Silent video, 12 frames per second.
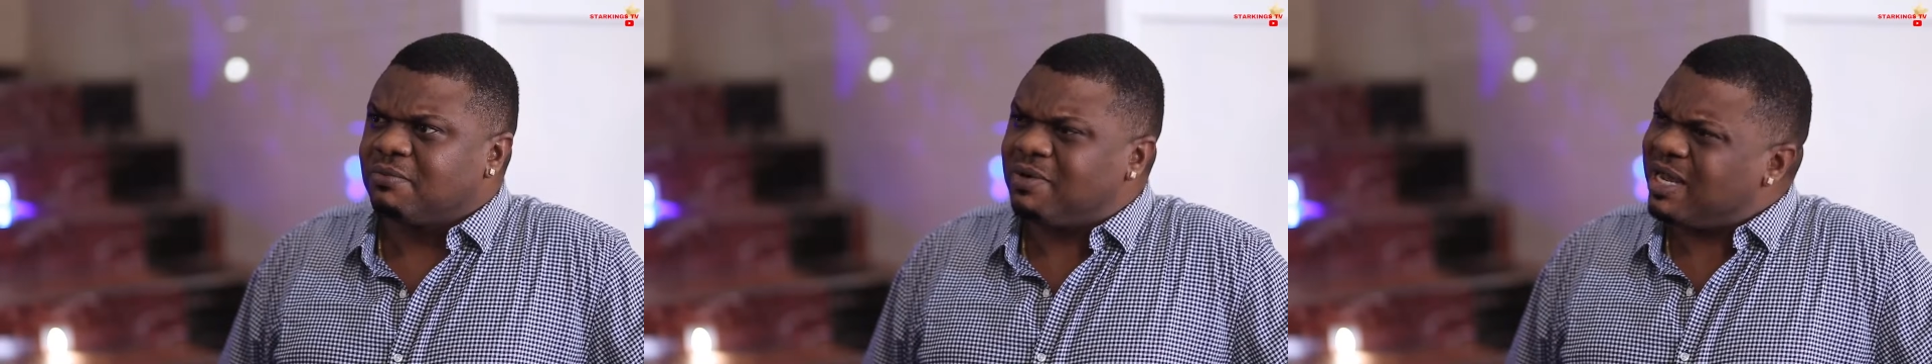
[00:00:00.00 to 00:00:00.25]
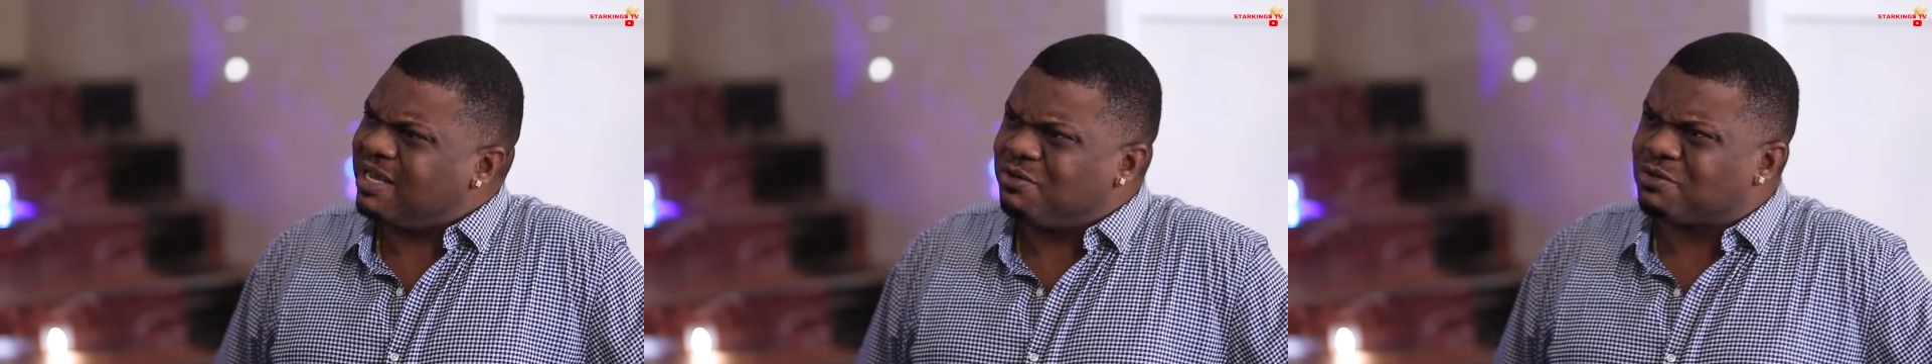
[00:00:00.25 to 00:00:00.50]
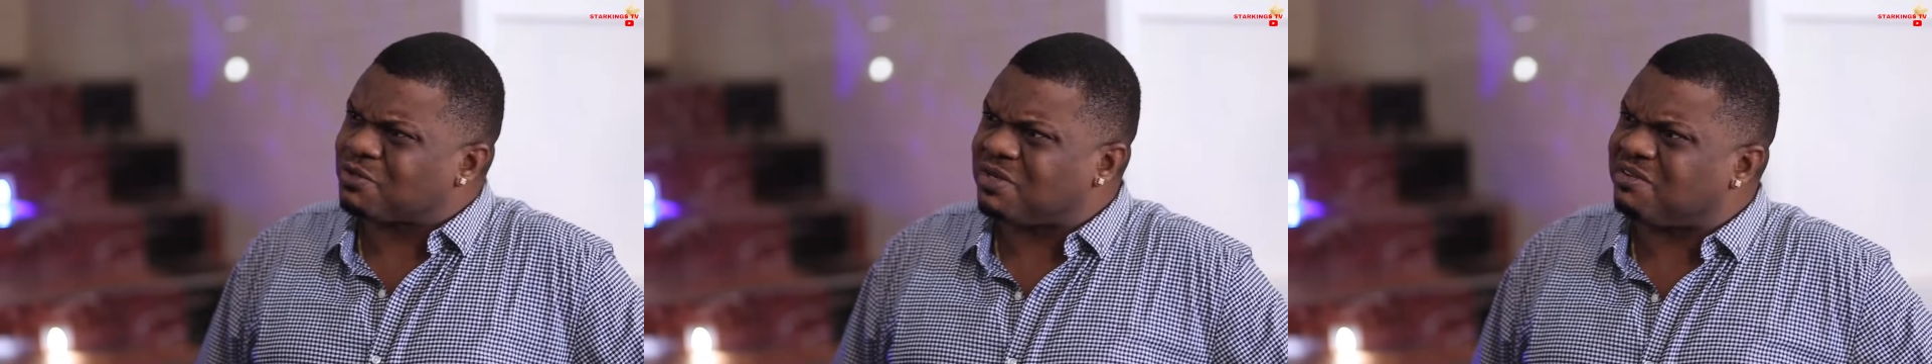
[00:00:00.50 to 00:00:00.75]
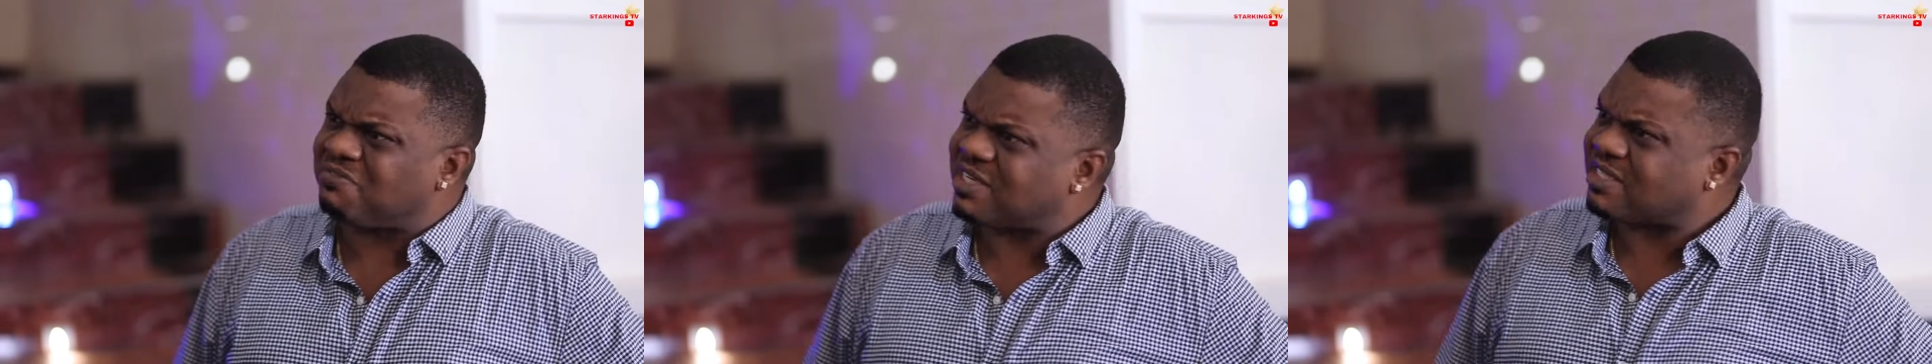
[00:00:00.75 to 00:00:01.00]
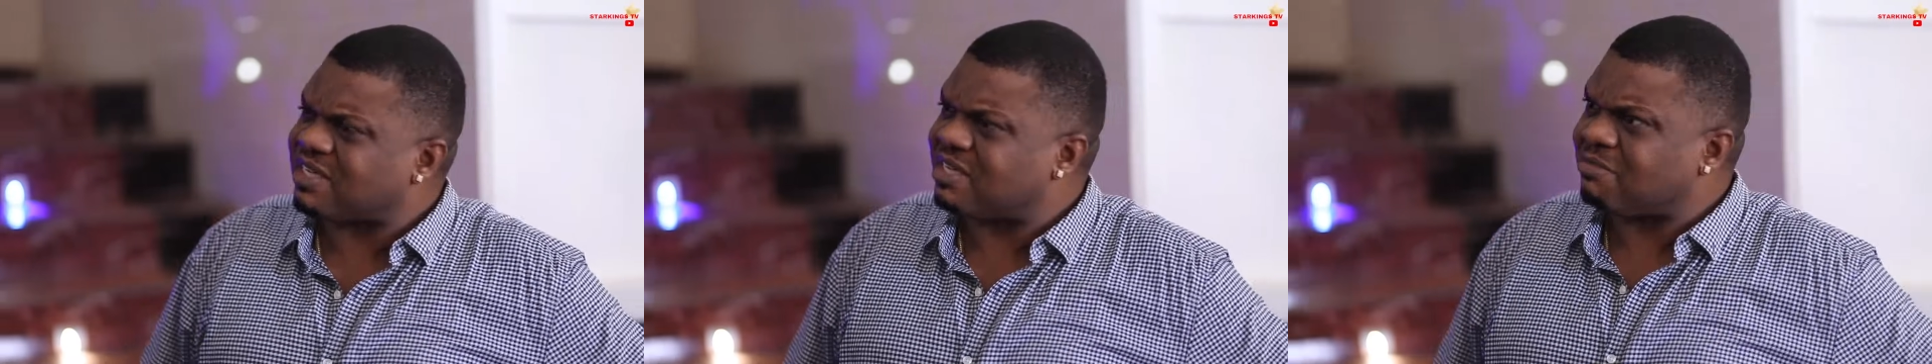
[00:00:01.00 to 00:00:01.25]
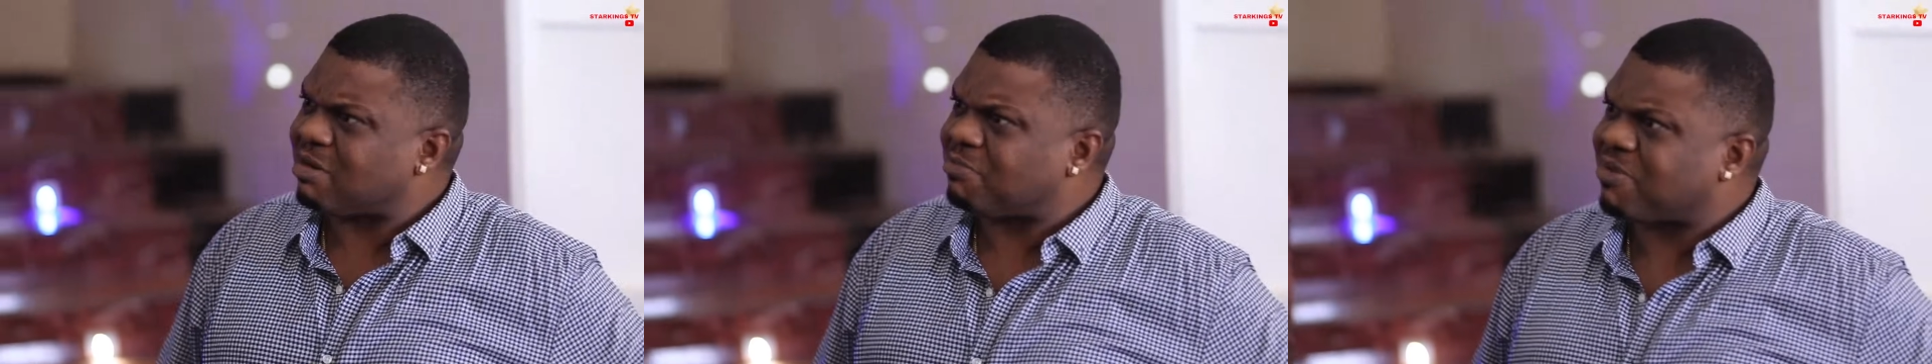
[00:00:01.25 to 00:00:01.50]
Why are you so
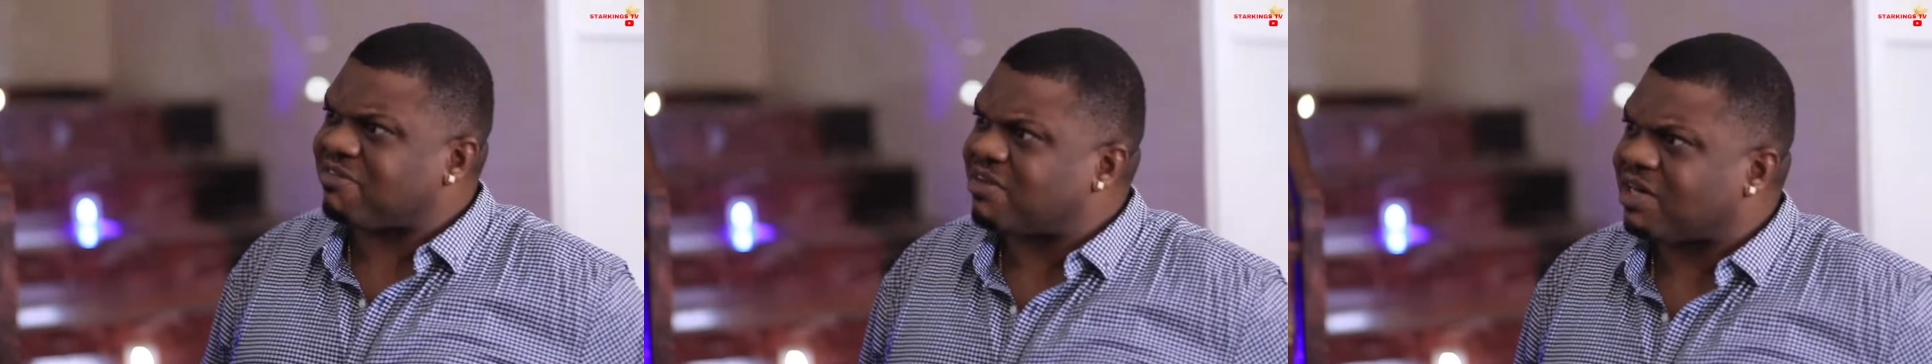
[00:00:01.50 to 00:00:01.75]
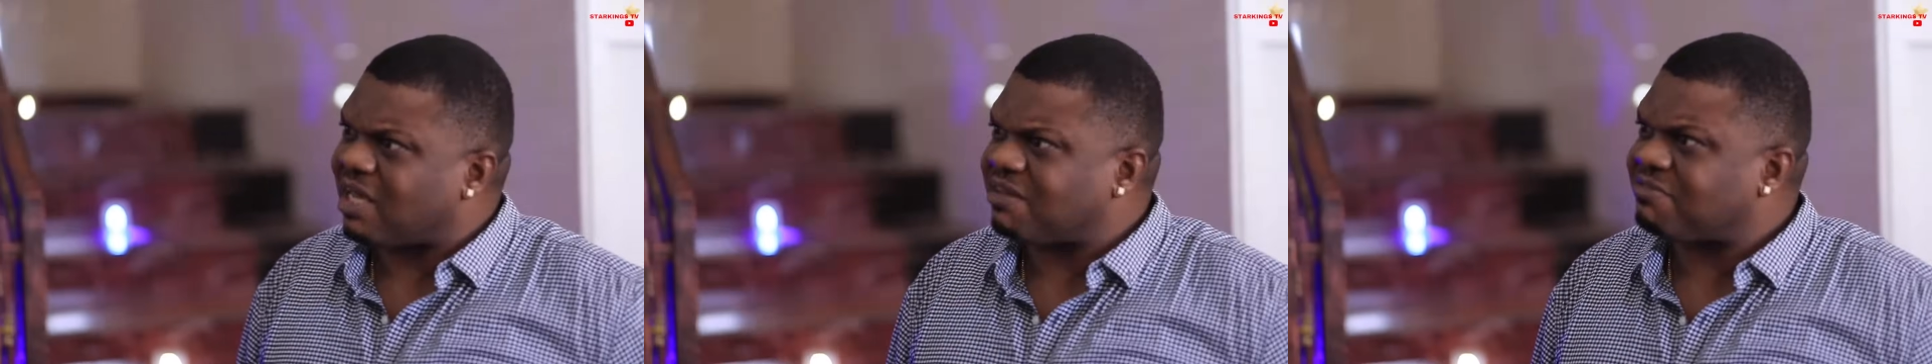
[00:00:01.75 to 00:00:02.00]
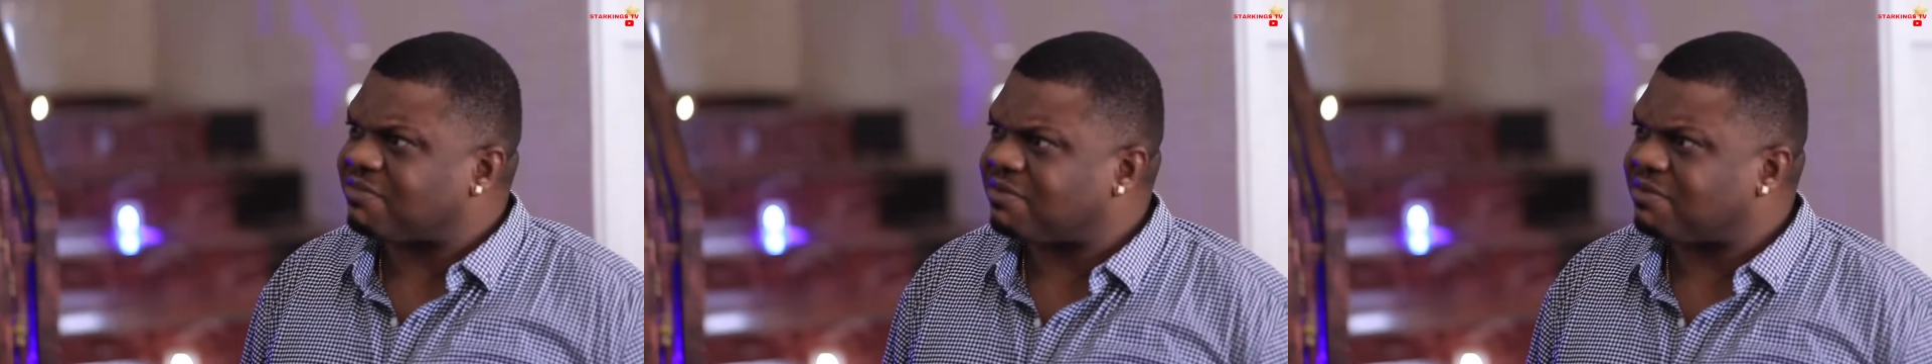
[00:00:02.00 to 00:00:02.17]
invested in my private life?